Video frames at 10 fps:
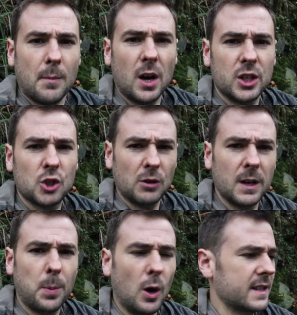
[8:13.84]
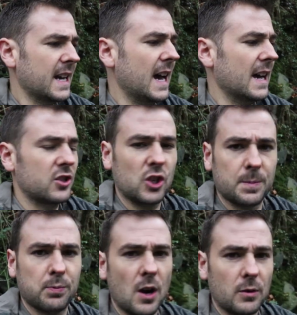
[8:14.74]
My tripod has
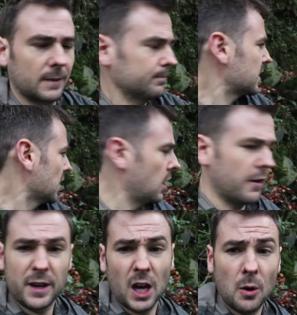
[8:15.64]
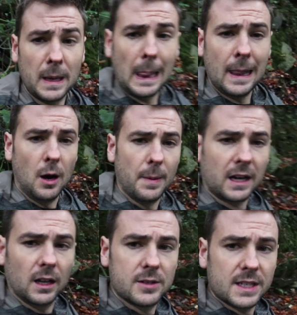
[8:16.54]
just broke. So if you go in a little
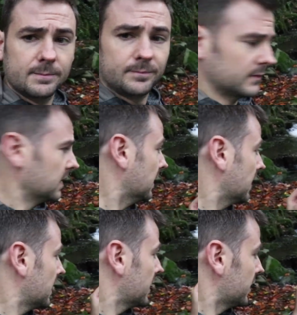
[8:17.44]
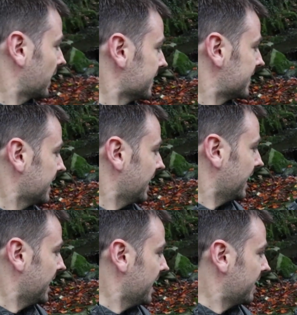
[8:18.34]
bit closer, you can
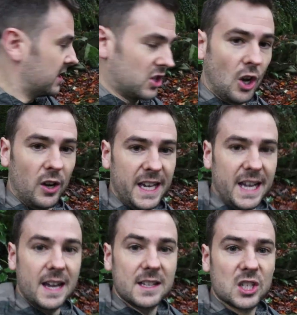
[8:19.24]
see here, this nut here